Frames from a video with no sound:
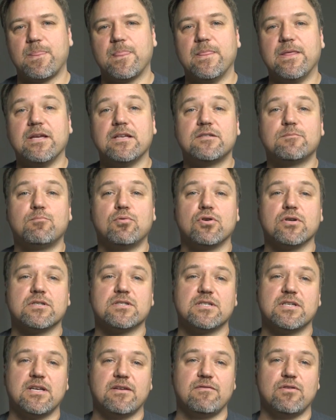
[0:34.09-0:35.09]
These
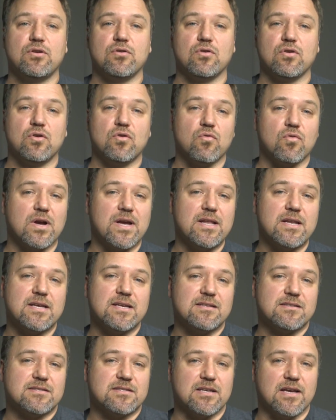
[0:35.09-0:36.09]
books give you a great
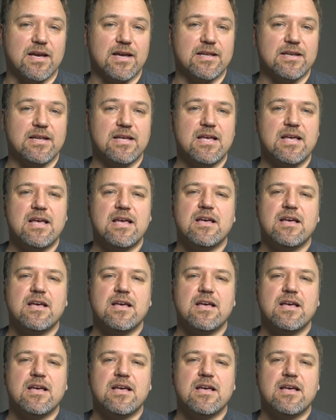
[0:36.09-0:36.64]
insight